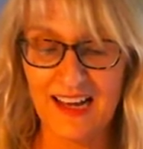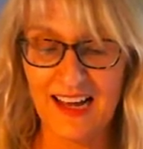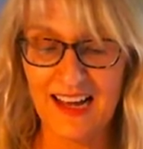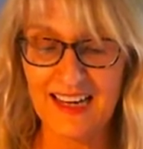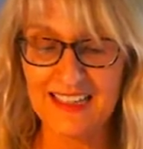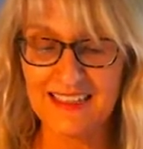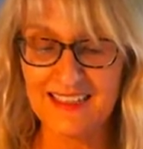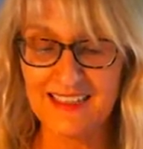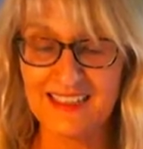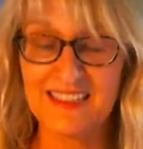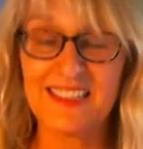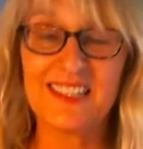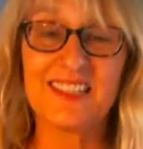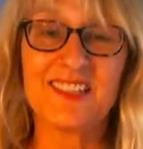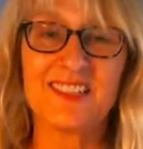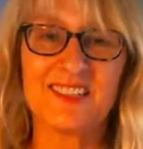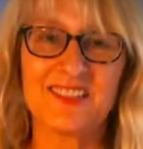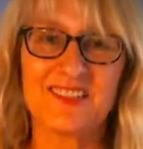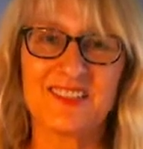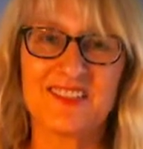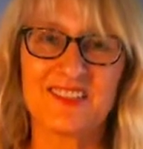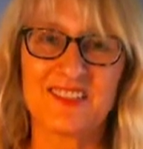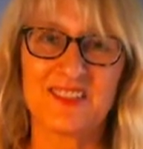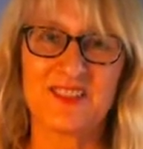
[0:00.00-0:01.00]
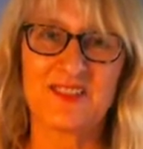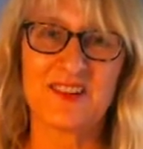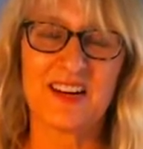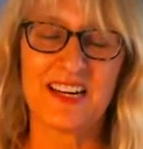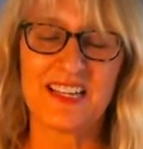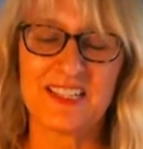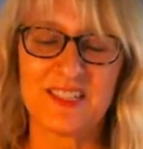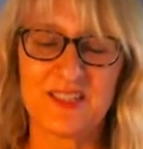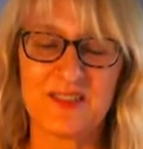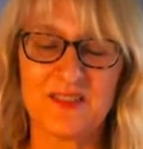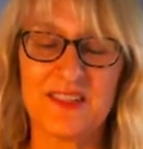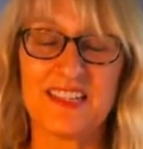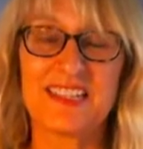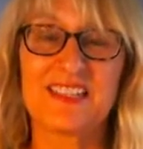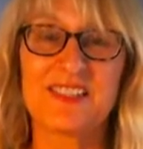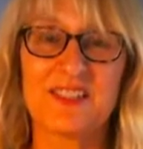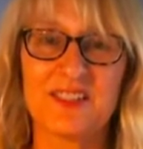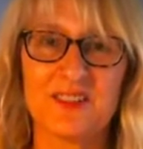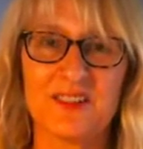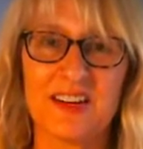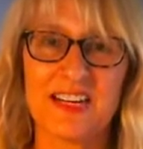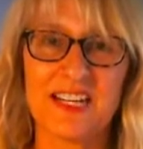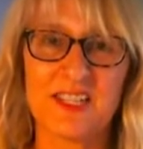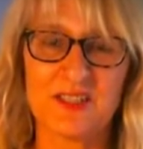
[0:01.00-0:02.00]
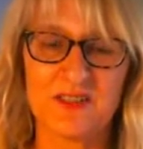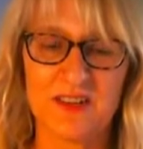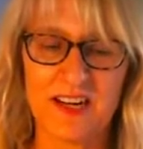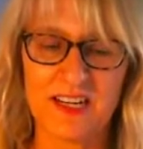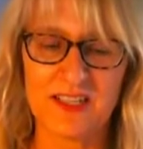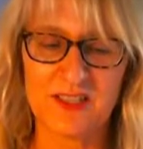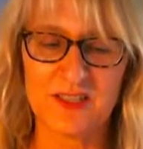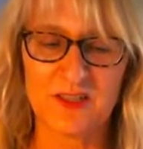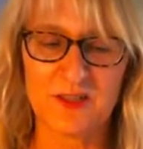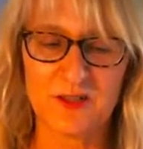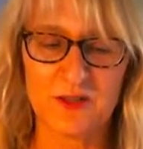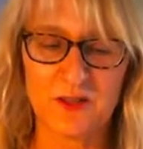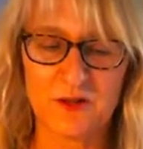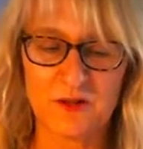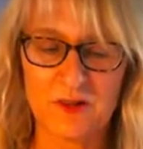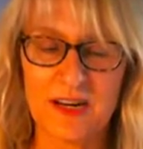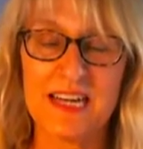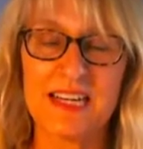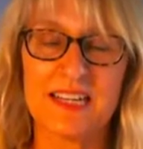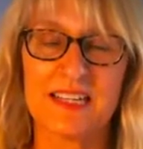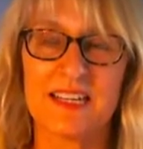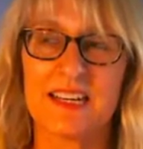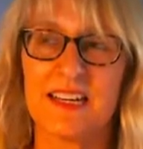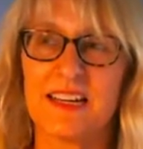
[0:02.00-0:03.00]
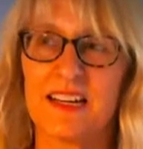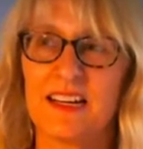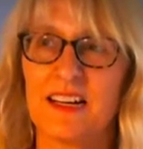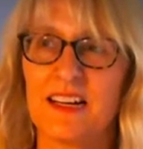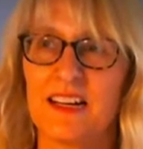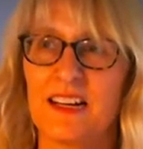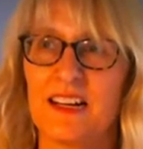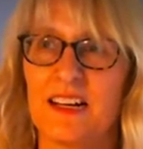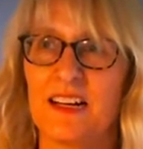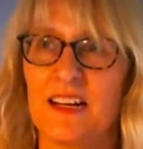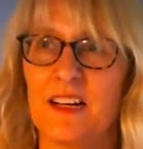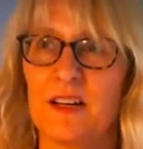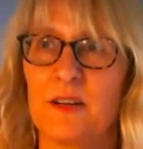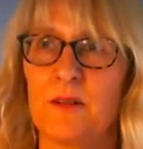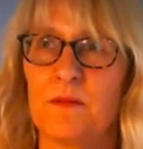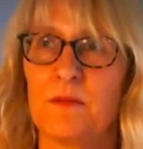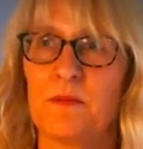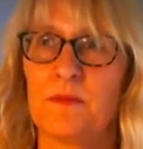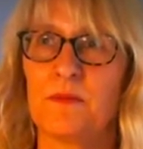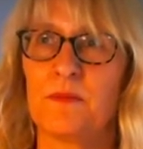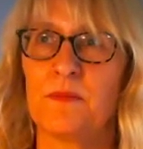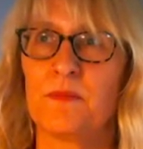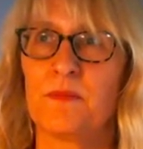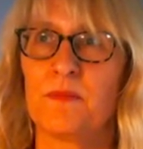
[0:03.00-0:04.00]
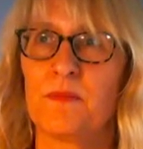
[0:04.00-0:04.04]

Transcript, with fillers: I see you trying to integrate, trying to create um,